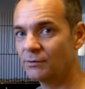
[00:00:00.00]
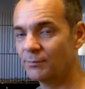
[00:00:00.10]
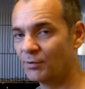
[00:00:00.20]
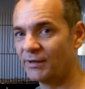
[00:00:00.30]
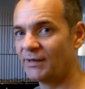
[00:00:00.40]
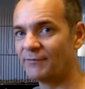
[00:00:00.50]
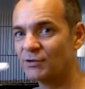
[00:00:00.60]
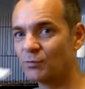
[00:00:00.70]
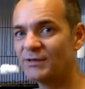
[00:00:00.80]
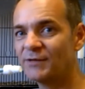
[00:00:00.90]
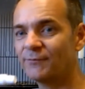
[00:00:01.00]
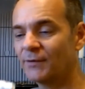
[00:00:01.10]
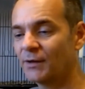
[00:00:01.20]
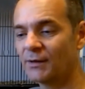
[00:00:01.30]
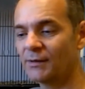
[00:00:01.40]
You put it in there for
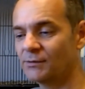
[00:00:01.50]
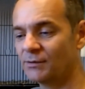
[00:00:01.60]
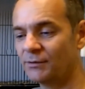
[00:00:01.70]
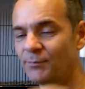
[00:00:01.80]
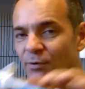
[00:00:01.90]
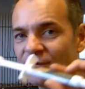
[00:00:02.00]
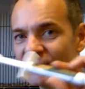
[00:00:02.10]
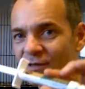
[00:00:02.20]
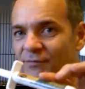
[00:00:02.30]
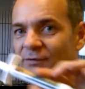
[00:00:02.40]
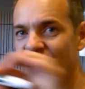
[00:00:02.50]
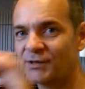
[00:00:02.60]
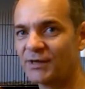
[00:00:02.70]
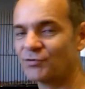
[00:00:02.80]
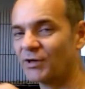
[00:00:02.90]
you put this stuff
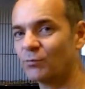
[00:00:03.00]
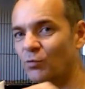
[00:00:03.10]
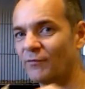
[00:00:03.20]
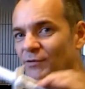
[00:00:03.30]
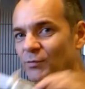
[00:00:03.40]
into their drinking water